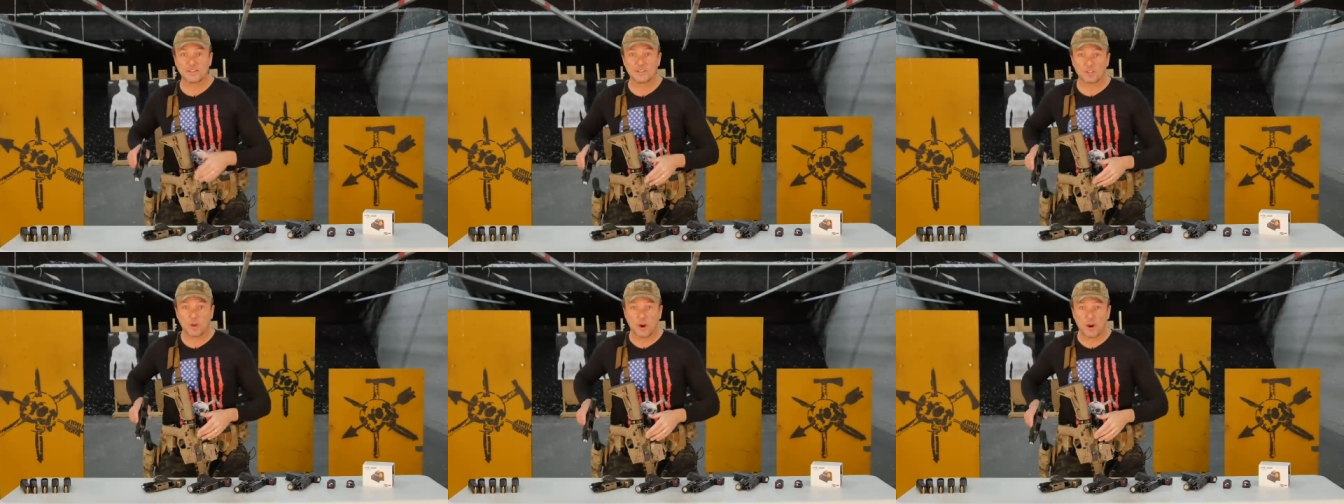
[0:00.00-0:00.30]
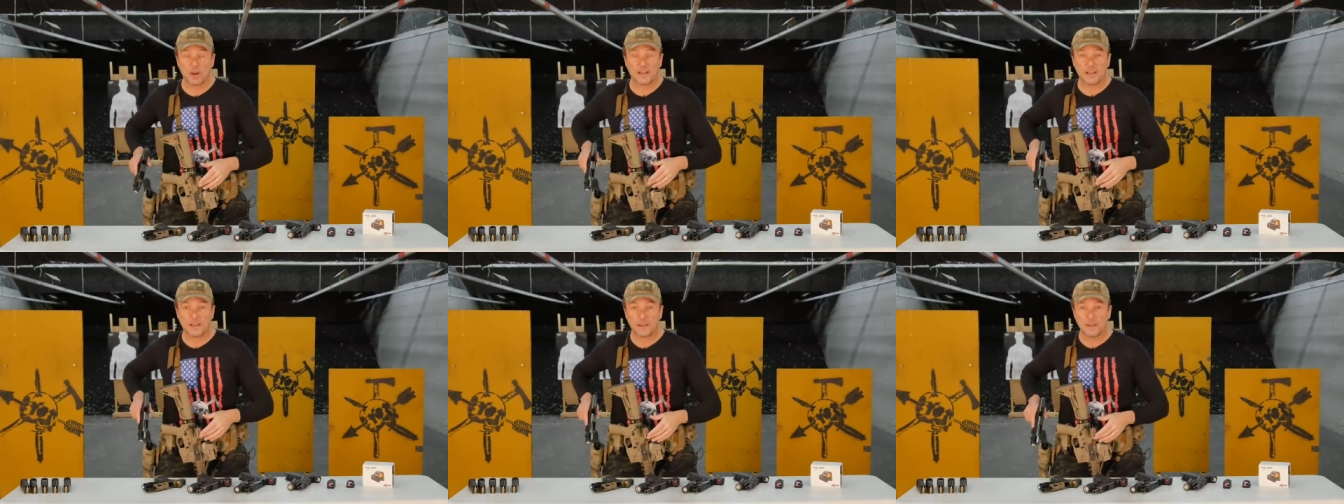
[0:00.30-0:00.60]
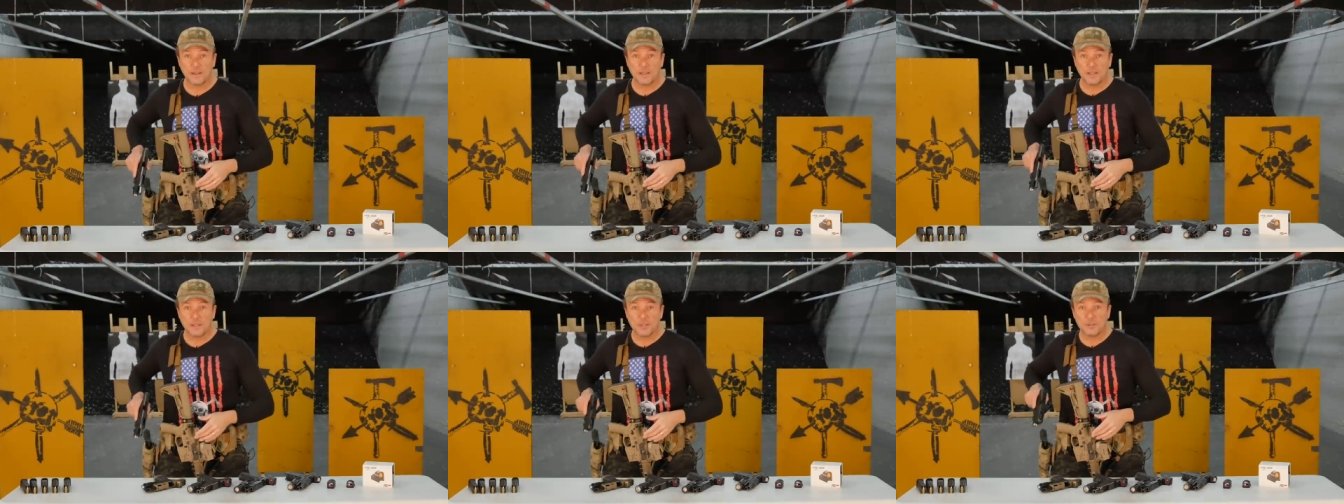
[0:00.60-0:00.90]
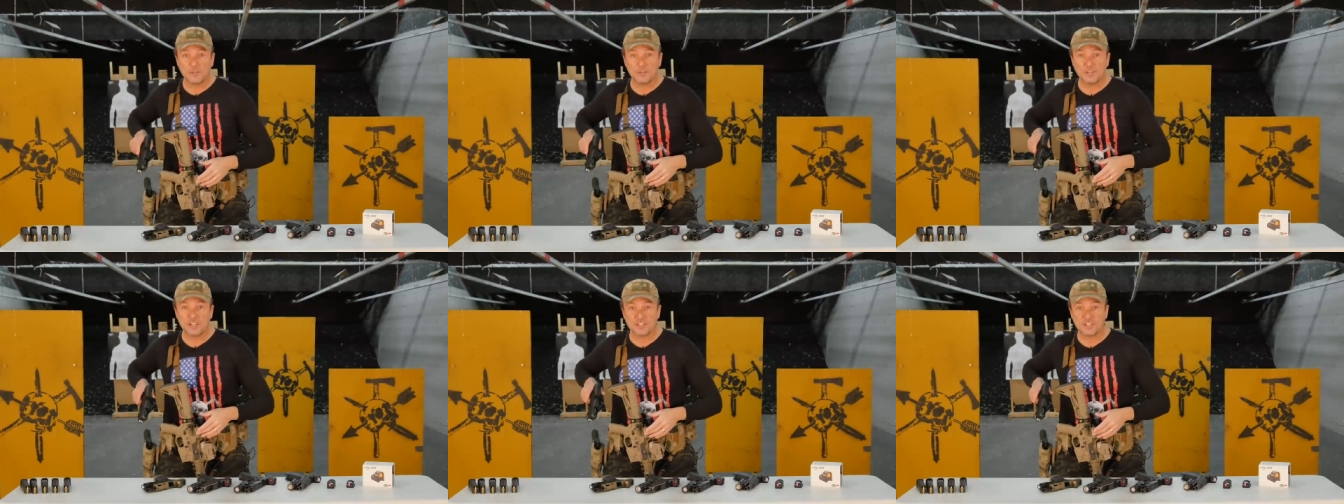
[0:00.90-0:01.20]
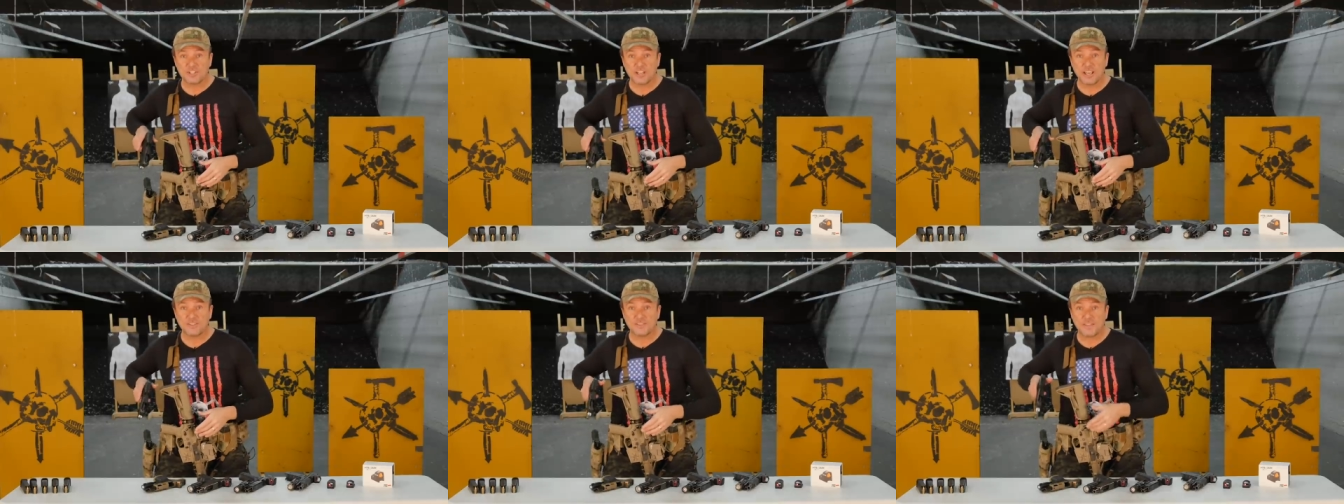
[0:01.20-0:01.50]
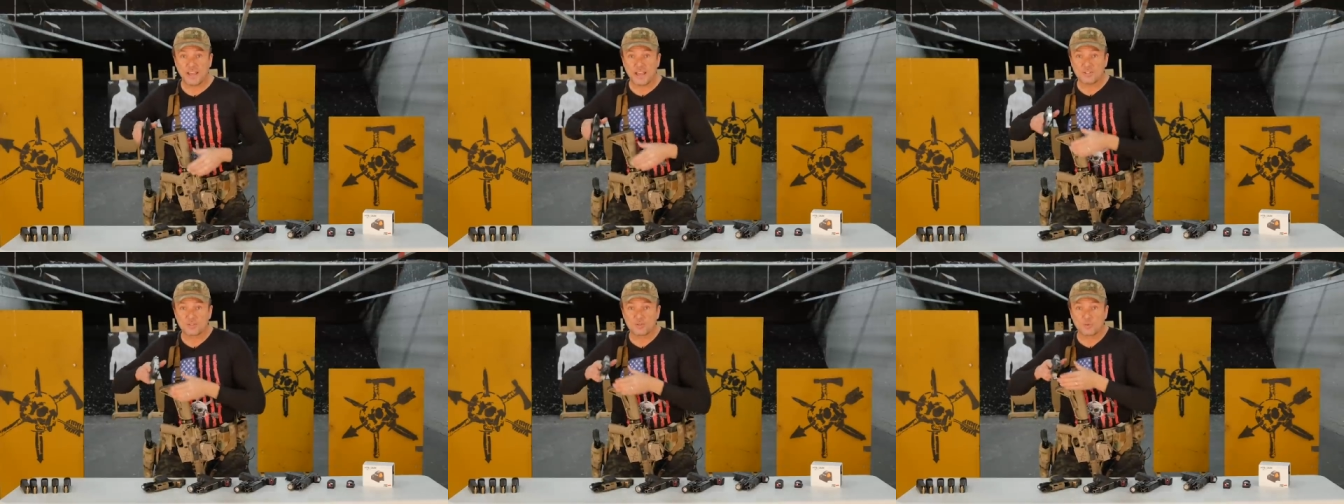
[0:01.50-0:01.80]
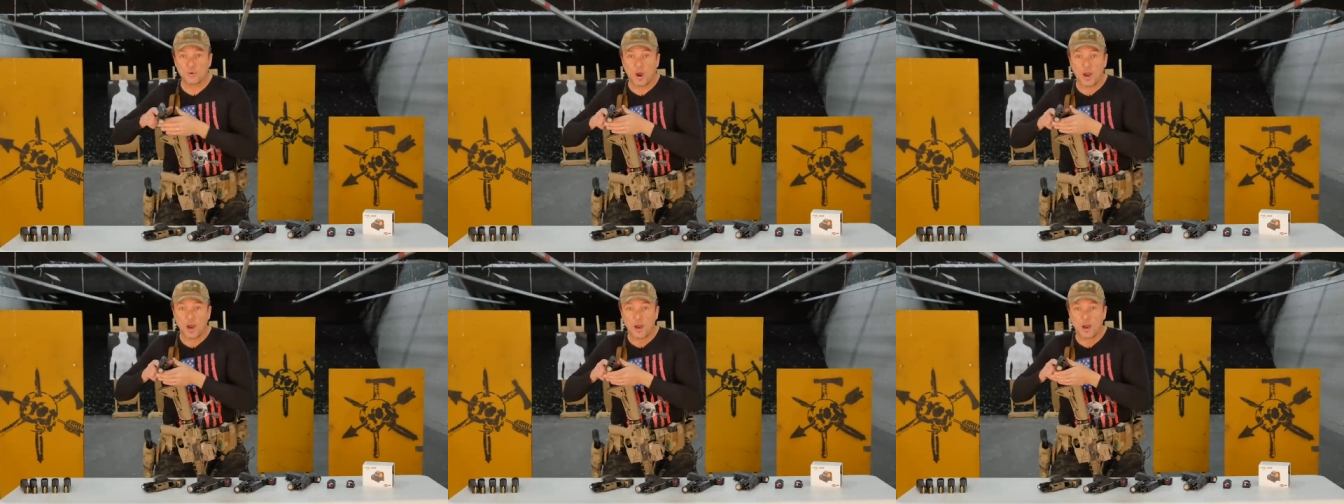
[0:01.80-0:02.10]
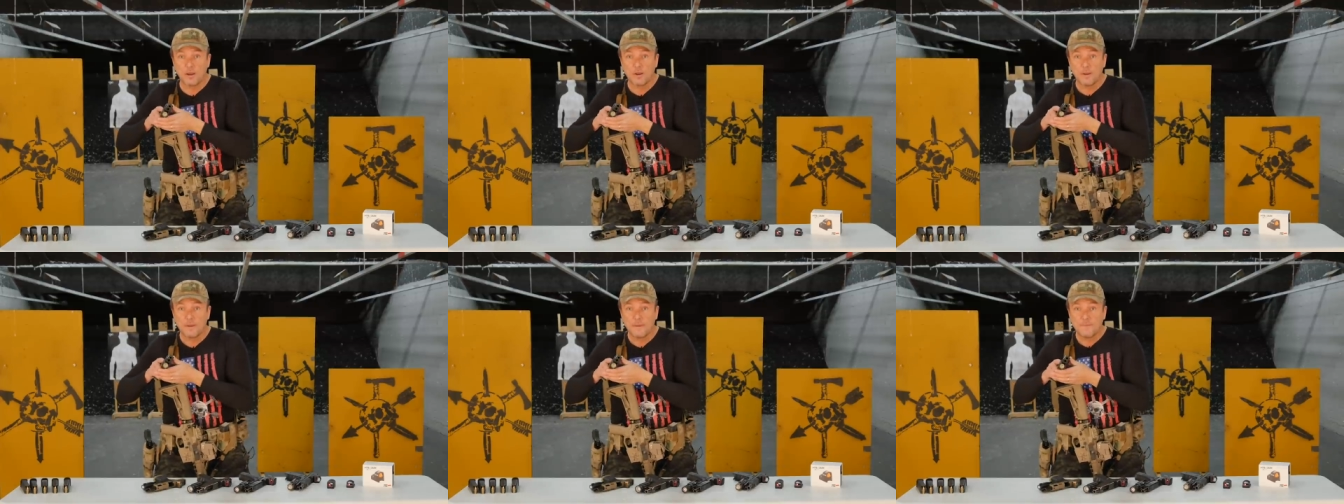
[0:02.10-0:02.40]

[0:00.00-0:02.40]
the target, you initiate that draw,